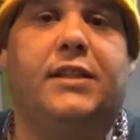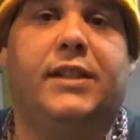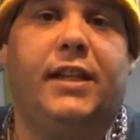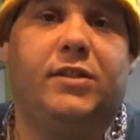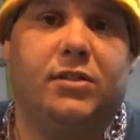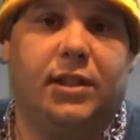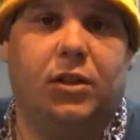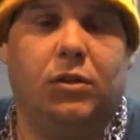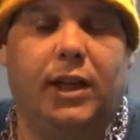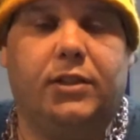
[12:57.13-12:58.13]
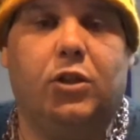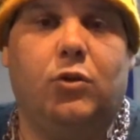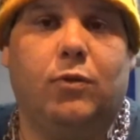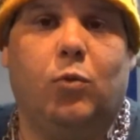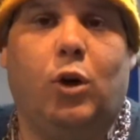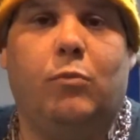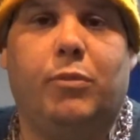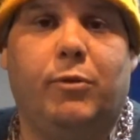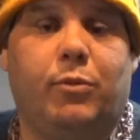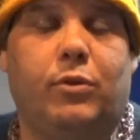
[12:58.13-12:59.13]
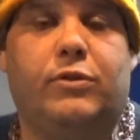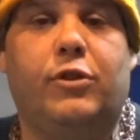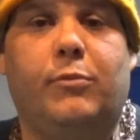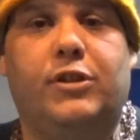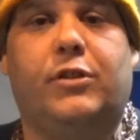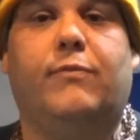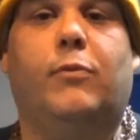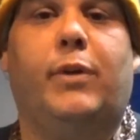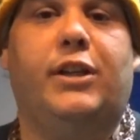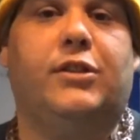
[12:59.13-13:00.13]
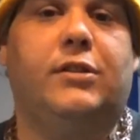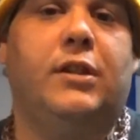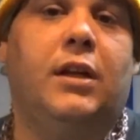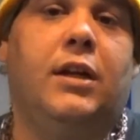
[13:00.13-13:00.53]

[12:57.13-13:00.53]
to teach is I don't like to overwhelm people with too much information.